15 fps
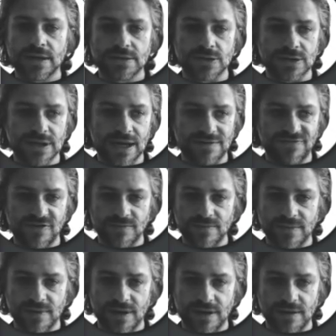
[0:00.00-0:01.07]
To get
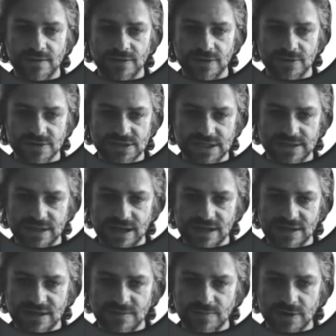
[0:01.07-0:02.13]
from, you'll see that
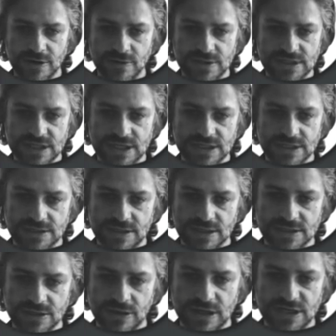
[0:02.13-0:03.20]
anything below a 6
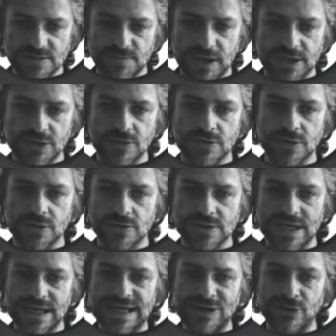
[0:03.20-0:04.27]
does not expect you to use
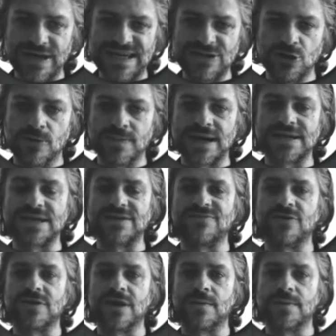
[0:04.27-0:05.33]
any idiomatic
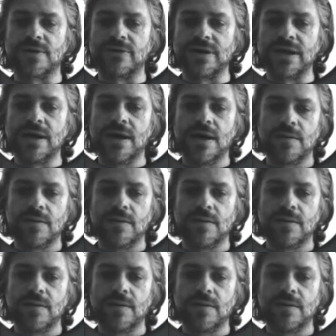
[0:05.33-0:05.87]
vocabulary,